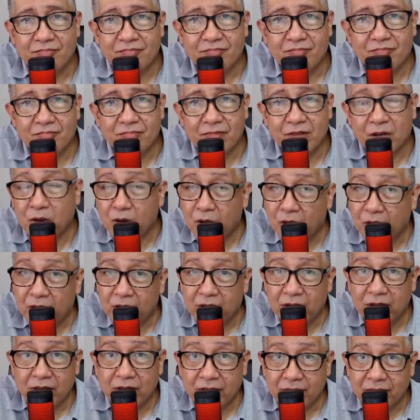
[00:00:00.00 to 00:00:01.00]
The
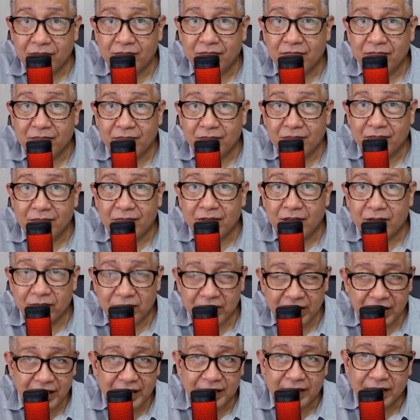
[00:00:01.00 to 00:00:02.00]
call of
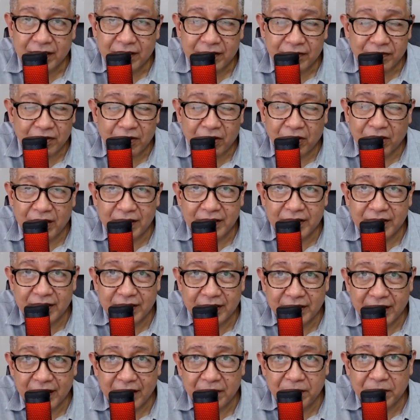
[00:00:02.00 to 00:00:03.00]
Jesus for us
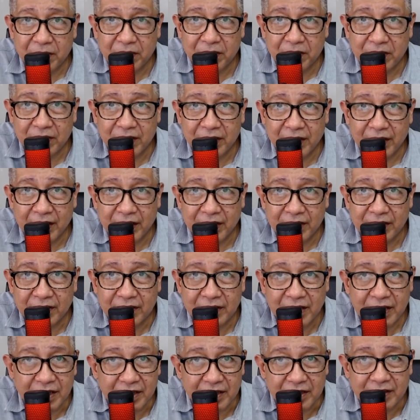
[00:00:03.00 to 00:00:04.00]
disciples is
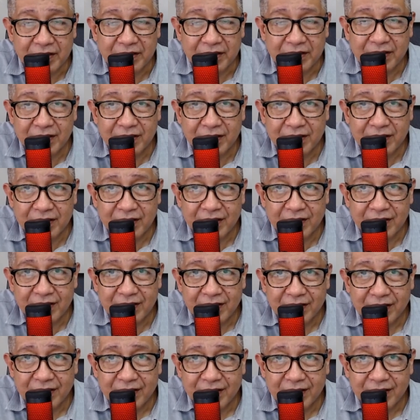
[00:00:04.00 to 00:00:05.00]
this.
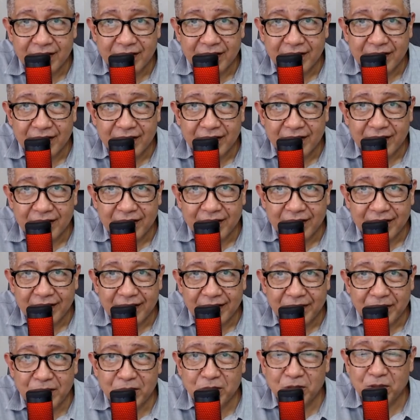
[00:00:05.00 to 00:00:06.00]

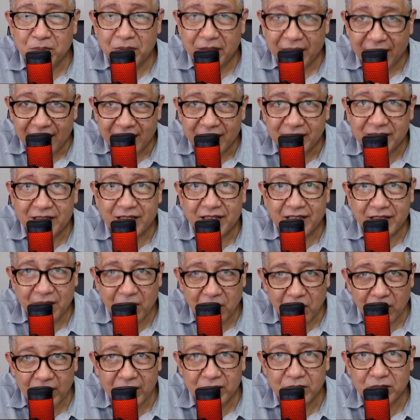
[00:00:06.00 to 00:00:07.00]
We should be asking the
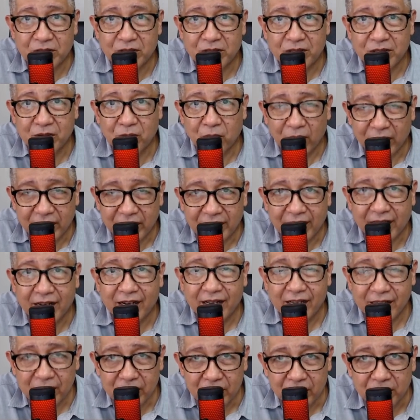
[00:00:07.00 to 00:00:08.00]
question, what can
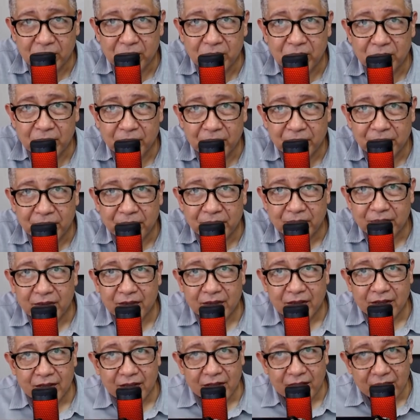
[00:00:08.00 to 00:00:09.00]
I do
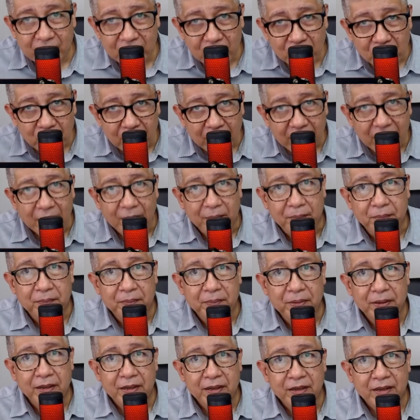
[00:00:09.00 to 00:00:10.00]
to
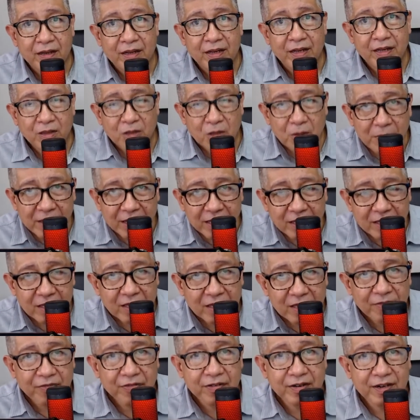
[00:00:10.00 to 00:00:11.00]
help, to make a
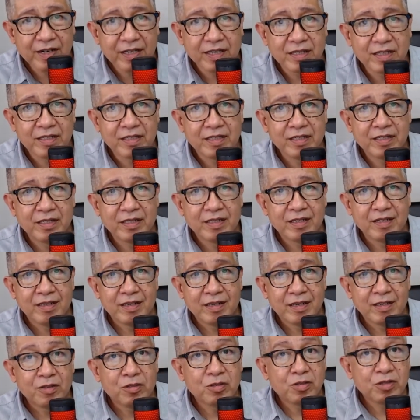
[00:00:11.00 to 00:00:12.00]
difference,
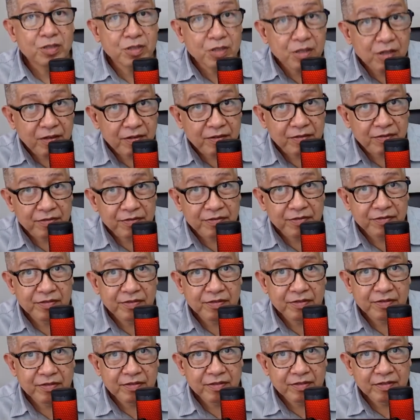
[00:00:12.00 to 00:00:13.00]
to serve,
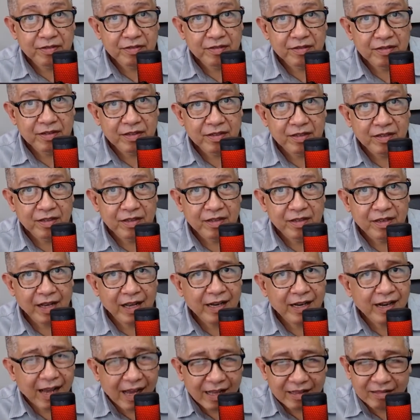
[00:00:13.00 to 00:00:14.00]

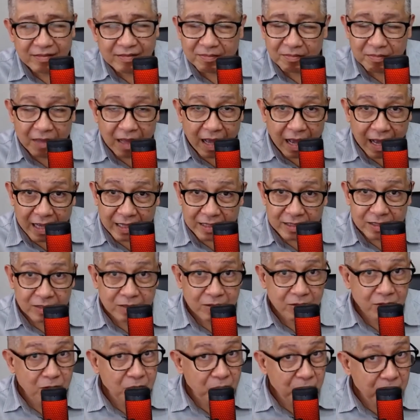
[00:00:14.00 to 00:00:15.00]
and not asked
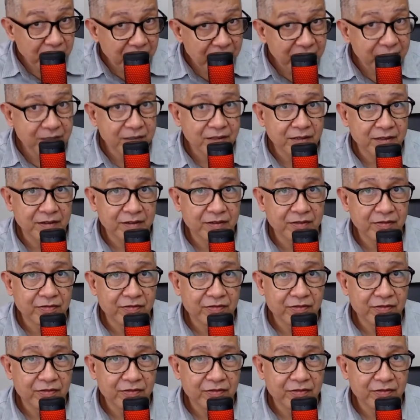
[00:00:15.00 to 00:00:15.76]
to be served?